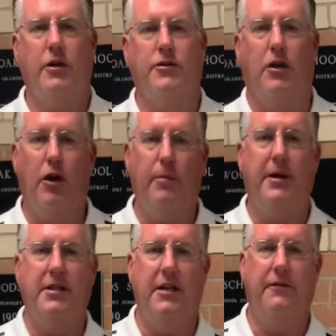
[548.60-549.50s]
a little
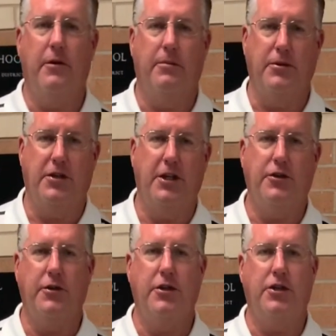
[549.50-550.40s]
bit different
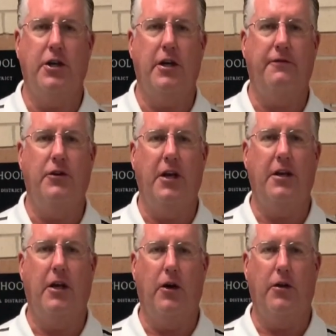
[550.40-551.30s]
procedure this year. If you need
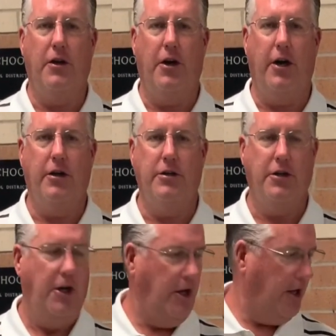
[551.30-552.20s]
to go to the nurse,
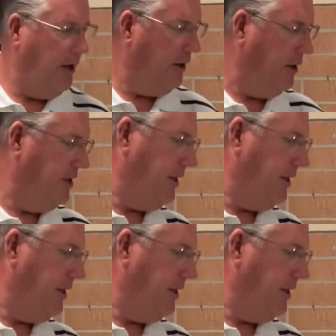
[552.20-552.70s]
you can see